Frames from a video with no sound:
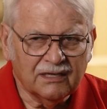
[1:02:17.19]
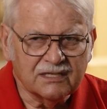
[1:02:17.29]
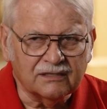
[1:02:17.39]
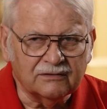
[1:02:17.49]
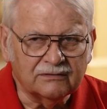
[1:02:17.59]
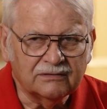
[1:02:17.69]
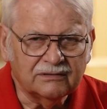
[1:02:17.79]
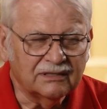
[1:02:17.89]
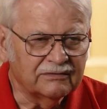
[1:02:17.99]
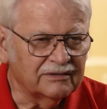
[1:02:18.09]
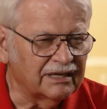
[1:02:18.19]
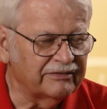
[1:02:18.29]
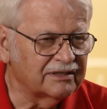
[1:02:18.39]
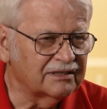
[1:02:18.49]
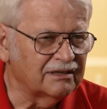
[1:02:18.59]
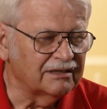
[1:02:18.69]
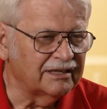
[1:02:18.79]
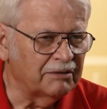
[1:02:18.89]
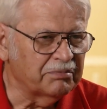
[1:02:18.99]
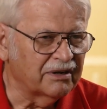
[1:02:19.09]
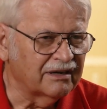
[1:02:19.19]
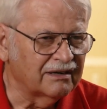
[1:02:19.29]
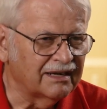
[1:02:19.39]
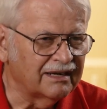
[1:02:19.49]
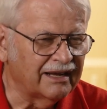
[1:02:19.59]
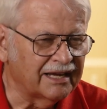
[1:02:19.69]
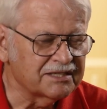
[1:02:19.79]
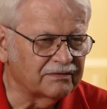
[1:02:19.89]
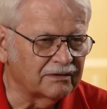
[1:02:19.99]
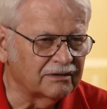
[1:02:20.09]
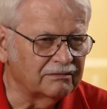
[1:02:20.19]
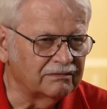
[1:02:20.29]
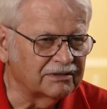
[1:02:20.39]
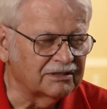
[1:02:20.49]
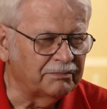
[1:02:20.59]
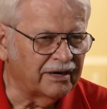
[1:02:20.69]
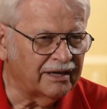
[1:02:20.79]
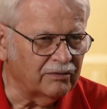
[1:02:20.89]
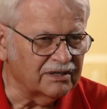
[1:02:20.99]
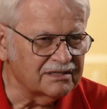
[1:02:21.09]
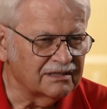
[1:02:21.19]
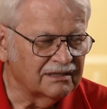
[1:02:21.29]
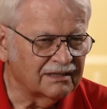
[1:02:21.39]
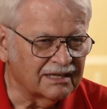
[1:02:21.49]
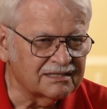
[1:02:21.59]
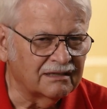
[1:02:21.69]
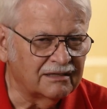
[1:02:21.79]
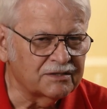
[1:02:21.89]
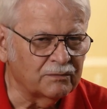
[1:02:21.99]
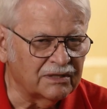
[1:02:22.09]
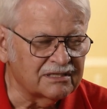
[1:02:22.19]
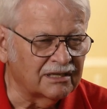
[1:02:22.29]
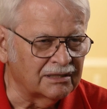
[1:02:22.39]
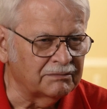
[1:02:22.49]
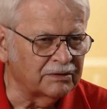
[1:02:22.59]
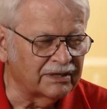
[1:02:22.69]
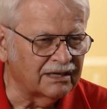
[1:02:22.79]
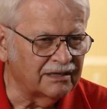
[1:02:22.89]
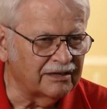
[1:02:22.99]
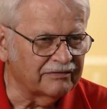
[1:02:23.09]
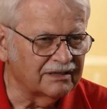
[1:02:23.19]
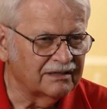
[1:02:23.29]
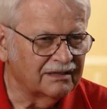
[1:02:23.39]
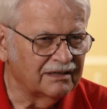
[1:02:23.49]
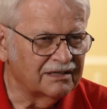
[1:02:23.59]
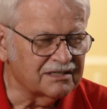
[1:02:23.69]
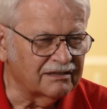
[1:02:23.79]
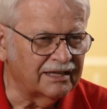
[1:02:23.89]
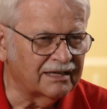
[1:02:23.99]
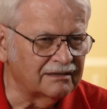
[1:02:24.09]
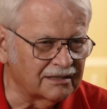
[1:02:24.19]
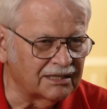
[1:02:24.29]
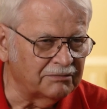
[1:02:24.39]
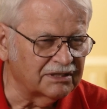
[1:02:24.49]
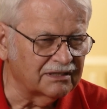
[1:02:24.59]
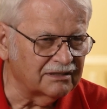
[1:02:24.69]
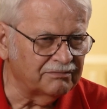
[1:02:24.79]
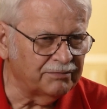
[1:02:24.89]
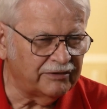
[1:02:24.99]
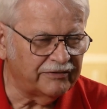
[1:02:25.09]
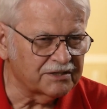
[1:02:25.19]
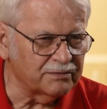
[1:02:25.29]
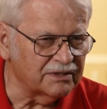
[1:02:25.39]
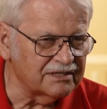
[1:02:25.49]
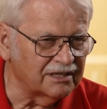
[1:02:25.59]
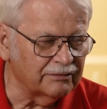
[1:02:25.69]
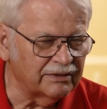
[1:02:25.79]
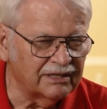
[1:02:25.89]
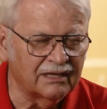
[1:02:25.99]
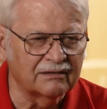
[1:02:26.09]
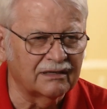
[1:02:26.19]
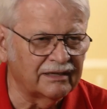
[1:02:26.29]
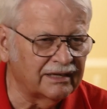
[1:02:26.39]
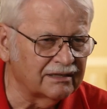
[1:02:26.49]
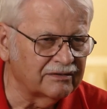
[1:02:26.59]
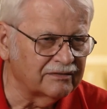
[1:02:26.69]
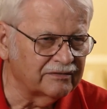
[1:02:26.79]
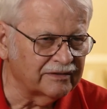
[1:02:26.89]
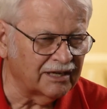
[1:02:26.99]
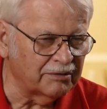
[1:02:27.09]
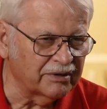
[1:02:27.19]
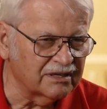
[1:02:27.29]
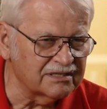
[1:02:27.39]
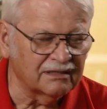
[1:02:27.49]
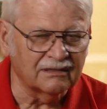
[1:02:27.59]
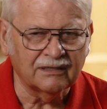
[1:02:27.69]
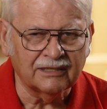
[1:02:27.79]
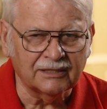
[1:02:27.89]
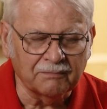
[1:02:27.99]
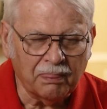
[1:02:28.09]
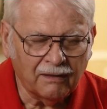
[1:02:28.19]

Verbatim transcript: So when I would call the operator, I'd ask for what the party was. And I said, this was the number when I left. So they had to look up what the prefix was all the way down the line for the operators down the line.